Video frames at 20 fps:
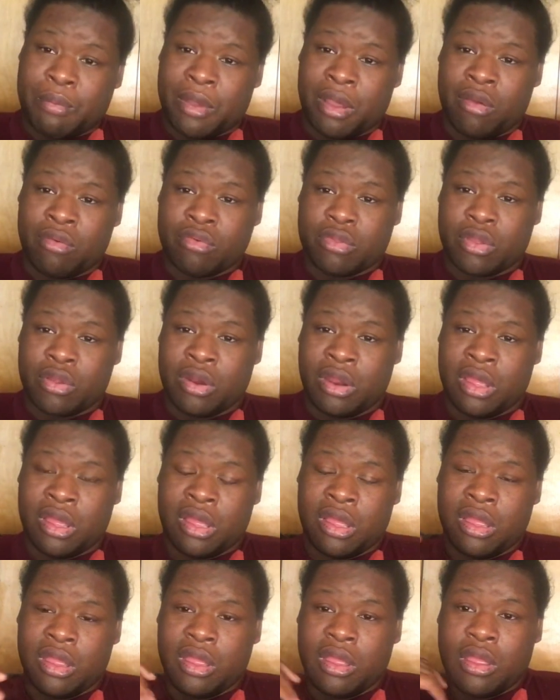on to
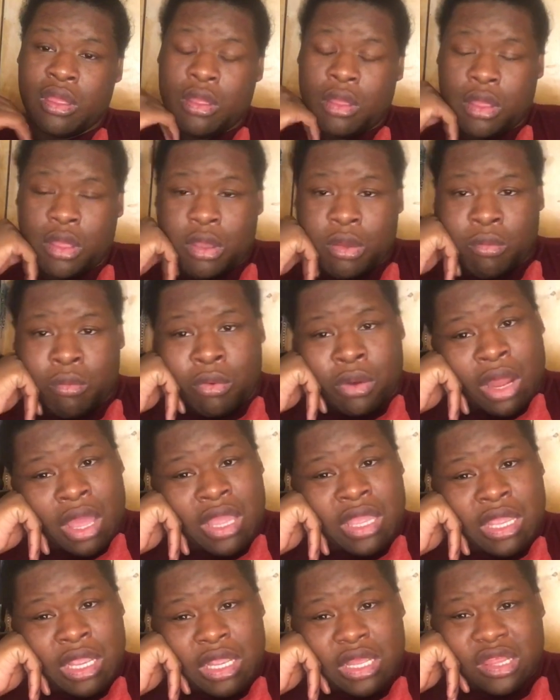the when I
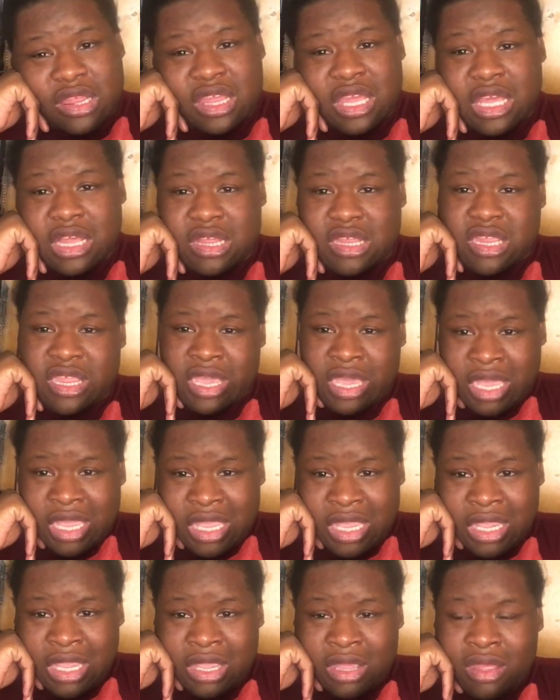hit
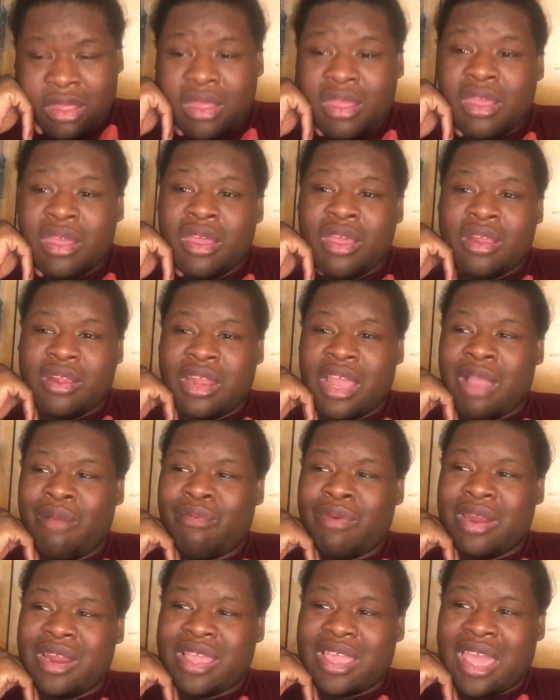sixteen, that's
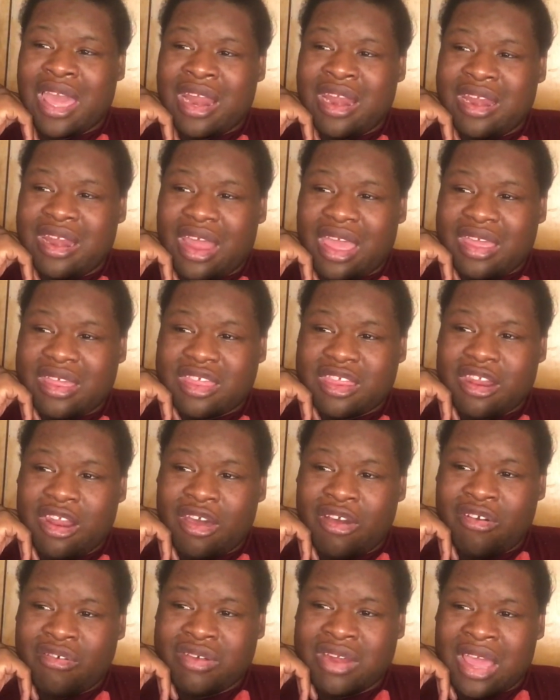when it kind of like
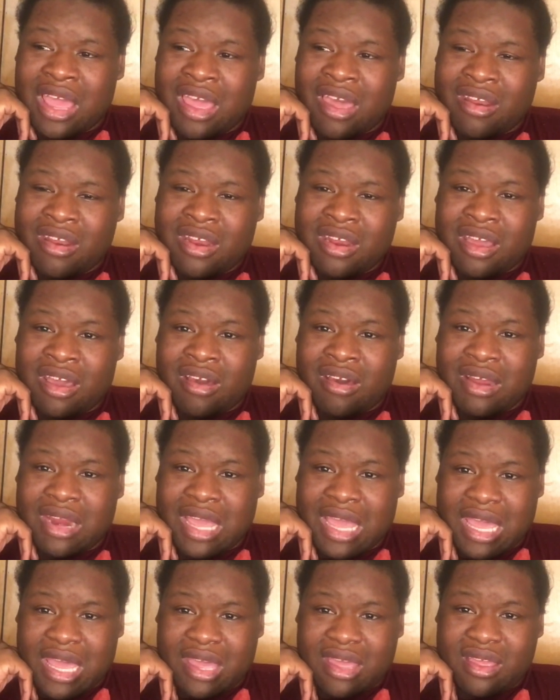slowed down and all
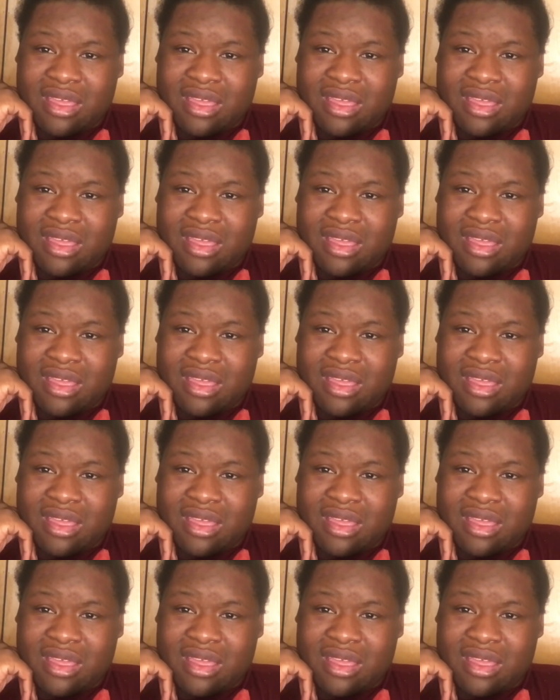that.